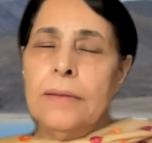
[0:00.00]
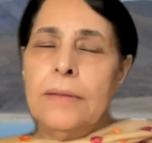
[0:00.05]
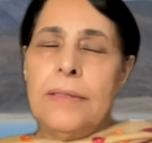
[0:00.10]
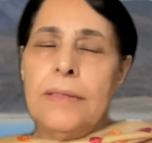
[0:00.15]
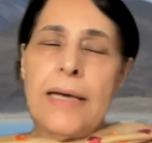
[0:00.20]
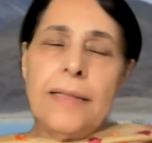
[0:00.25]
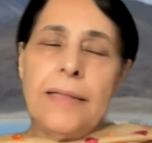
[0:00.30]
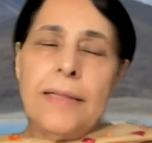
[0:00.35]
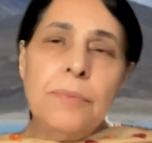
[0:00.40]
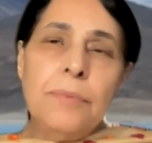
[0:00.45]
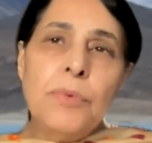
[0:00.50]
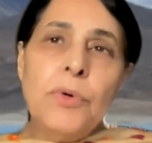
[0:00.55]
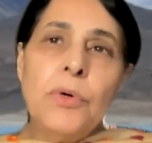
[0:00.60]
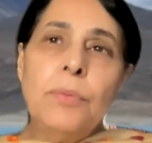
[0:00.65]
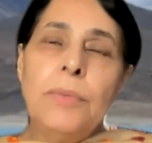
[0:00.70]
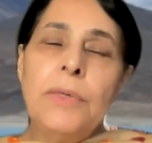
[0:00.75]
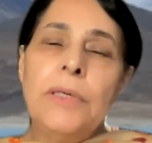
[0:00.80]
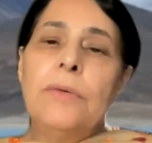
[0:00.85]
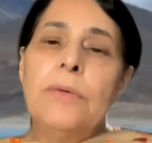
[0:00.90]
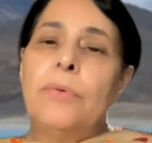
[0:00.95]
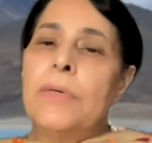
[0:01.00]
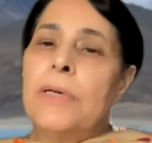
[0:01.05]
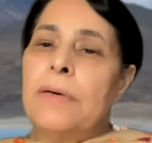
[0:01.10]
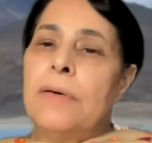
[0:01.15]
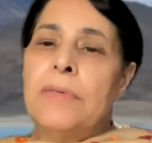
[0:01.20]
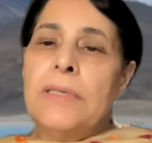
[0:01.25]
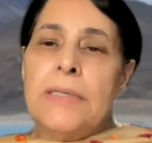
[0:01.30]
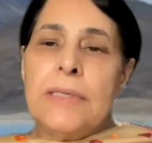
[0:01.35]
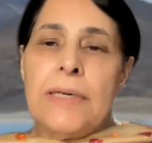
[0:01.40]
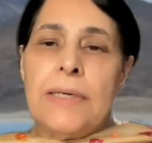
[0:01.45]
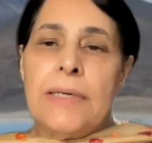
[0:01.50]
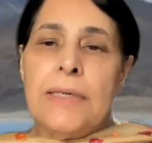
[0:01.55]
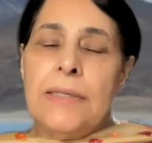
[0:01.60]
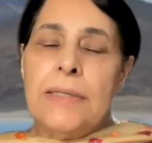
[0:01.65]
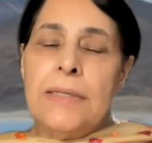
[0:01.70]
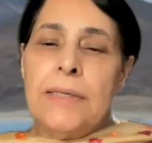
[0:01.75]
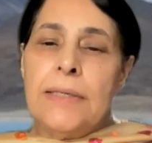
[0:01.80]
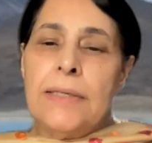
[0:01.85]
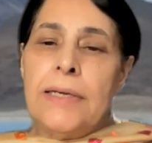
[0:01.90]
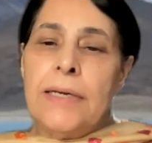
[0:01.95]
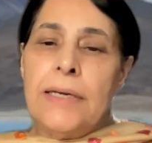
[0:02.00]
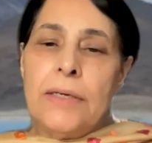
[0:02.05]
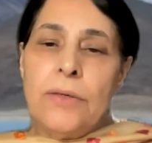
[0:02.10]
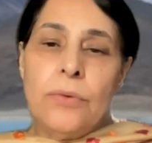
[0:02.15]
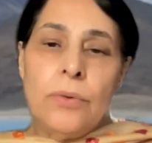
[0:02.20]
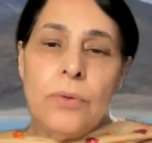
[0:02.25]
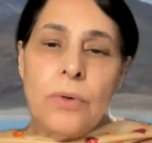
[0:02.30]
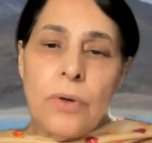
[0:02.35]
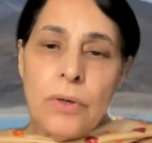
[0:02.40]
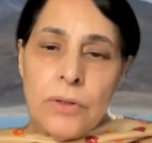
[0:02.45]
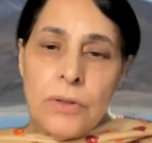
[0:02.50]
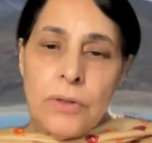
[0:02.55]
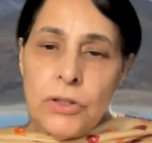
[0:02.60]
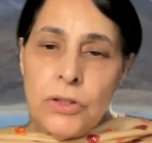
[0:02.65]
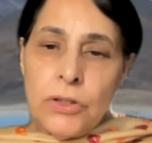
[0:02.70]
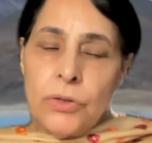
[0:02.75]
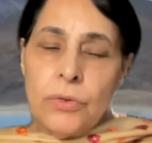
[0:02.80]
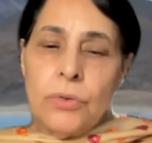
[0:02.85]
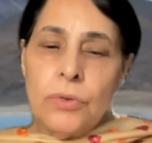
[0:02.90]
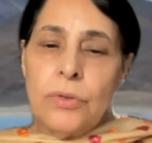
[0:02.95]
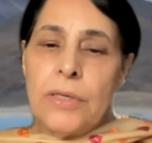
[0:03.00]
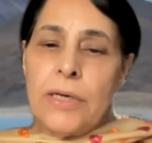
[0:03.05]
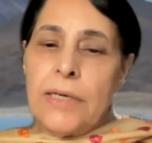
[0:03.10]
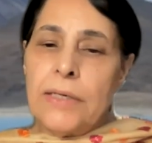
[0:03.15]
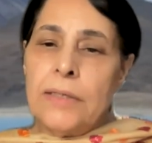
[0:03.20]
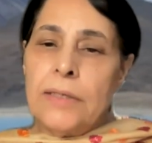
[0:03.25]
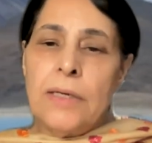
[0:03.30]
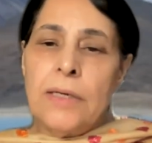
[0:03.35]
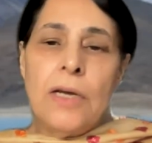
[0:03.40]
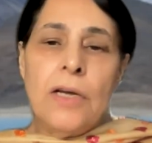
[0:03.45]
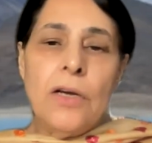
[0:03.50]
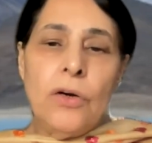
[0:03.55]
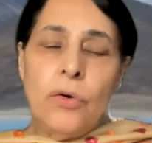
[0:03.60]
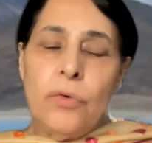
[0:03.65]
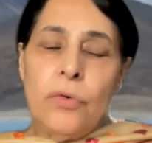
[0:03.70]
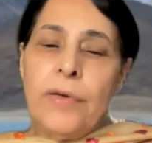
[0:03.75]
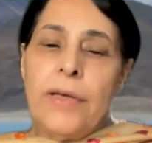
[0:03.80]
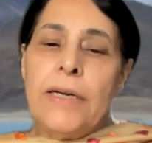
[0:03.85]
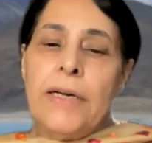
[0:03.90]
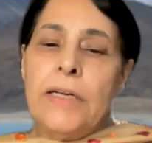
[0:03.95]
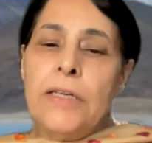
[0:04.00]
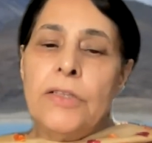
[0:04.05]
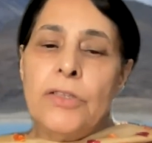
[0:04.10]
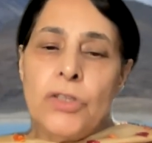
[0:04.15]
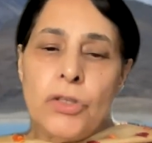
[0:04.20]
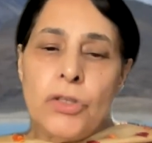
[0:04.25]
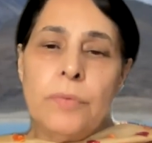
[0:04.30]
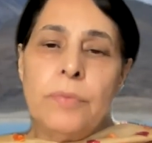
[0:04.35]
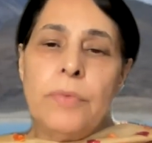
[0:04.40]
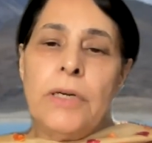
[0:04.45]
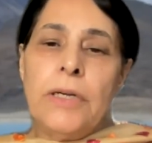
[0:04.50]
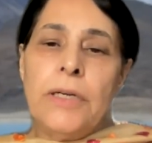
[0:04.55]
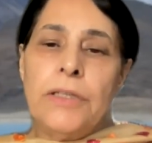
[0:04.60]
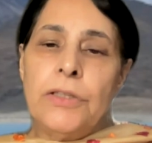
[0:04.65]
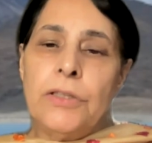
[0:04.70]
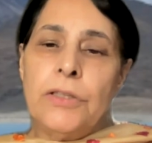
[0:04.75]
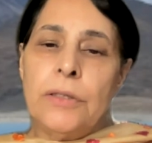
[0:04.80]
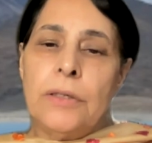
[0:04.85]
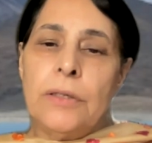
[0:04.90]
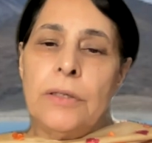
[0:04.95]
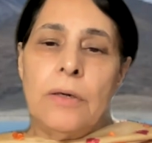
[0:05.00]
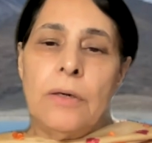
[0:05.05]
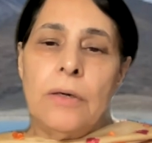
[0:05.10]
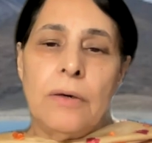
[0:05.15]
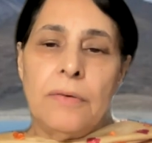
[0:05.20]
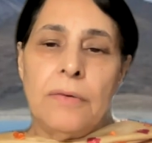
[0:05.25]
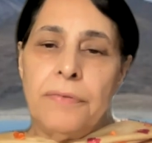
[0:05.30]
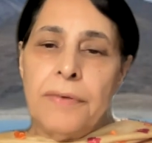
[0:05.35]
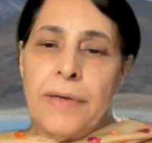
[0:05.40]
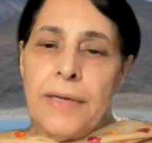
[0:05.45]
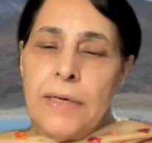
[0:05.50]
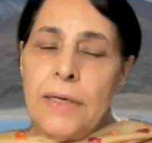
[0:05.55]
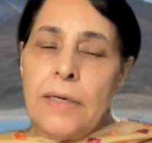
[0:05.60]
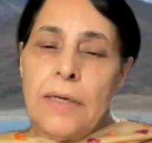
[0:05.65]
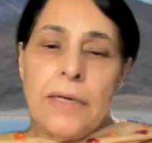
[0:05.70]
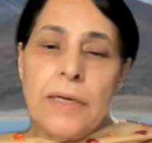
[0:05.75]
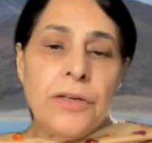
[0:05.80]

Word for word: see at the moment whatever studies are there do not show that ovarian stimulation of in,